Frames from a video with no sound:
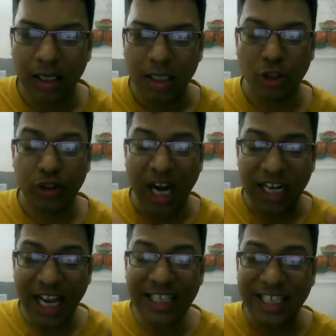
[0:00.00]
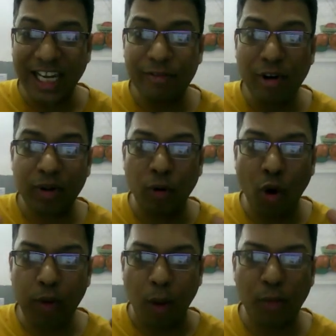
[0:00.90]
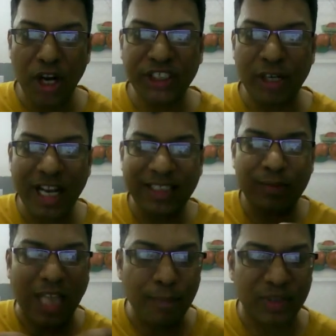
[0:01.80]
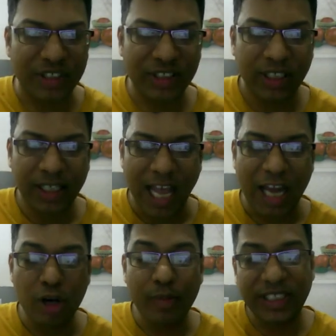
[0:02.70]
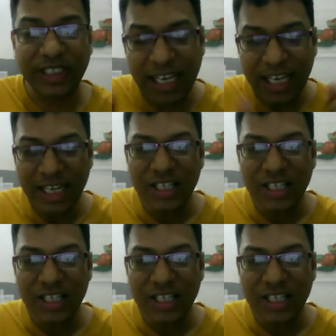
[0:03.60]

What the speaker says: So data is taken from a whole population. You take some samples and you basically